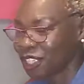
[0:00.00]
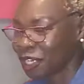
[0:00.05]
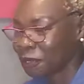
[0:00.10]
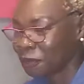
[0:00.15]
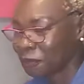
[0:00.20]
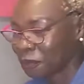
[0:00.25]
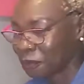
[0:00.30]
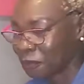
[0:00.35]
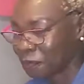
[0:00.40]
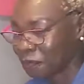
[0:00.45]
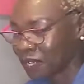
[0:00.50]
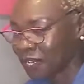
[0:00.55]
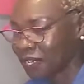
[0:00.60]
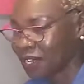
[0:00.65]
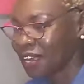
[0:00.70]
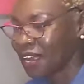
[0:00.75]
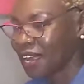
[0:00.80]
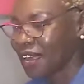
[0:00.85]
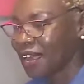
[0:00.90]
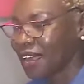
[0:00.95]
shared with
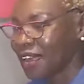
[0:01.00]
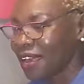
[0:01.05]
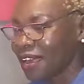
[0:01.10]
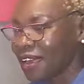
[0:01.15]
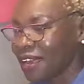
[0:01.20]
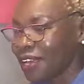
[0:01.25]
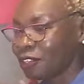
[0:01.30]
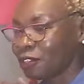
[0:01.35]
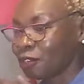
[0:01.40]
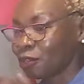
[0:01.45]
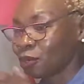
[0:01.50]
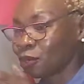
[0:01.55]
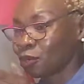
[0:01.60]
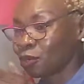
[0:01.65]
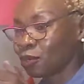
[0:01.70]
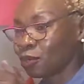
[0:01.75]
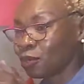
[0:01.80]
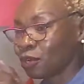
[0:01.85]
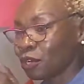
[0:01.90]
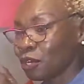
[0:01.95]
me,
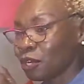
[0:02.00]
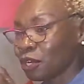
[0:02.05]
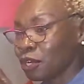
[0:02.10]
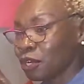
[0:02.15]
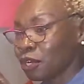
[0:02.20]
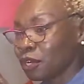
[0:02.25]
to